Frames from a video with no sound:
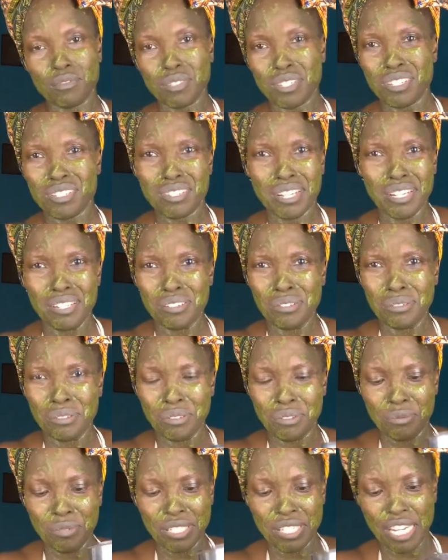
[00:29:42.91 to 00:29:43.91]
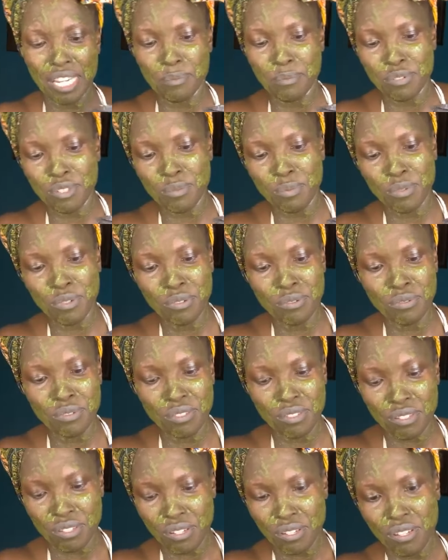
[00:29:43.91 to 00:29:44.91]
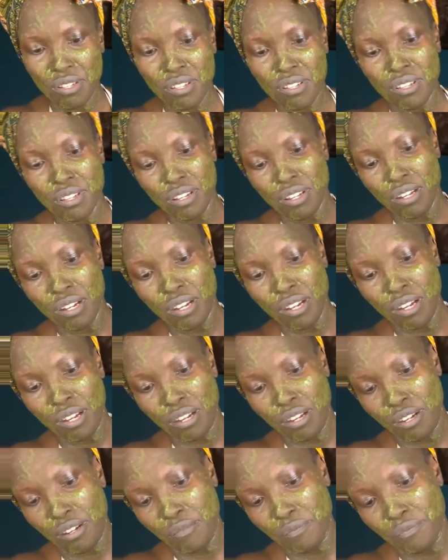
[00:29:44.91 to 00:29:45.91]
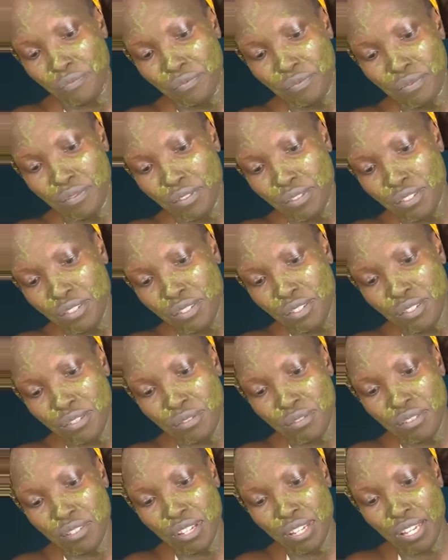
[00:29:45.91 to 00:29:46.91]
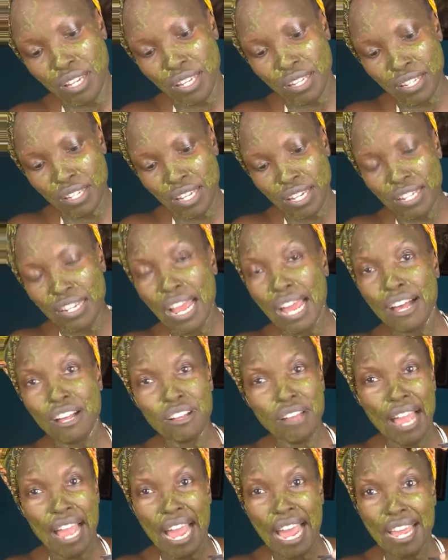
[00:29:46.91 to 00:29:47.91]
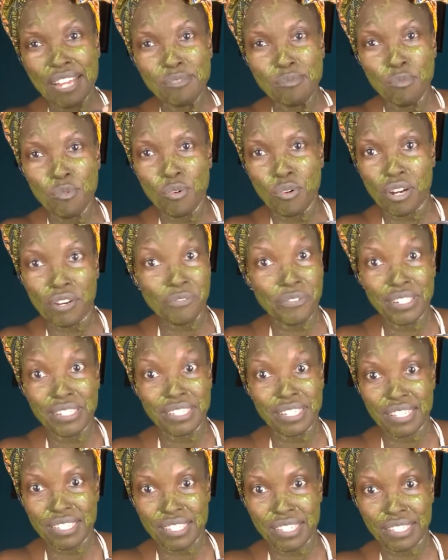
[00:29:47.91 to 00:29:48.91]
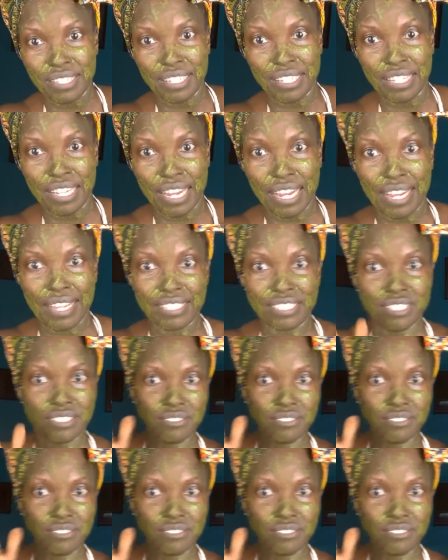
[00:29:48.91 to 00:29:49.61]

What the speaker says: just like 2 to 3 tablespoons. And then I'll add more if it doesn't get